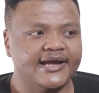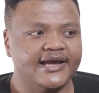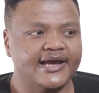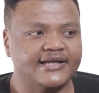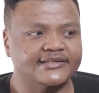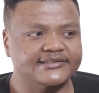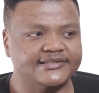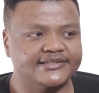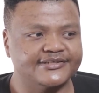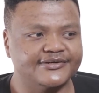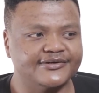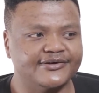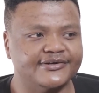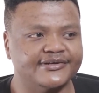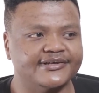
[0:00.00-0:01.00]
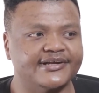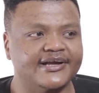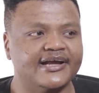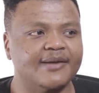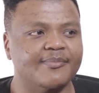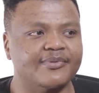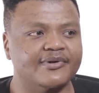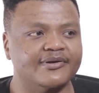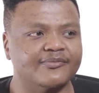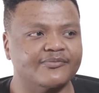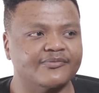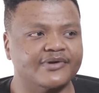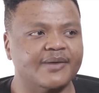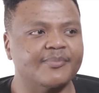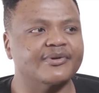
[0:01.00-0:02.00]
acted on a couple
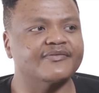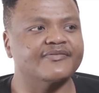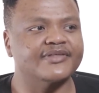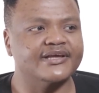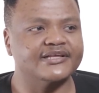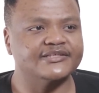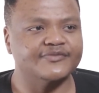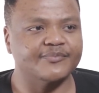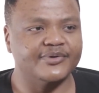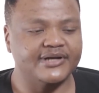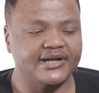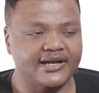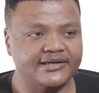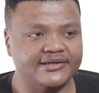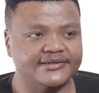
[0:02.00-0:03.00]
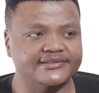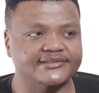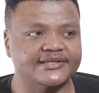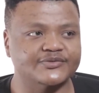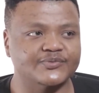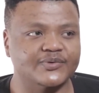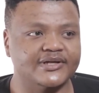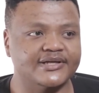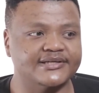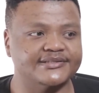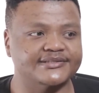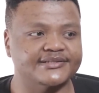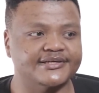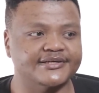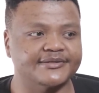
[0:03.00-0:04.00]
of things for Benelanders, as well as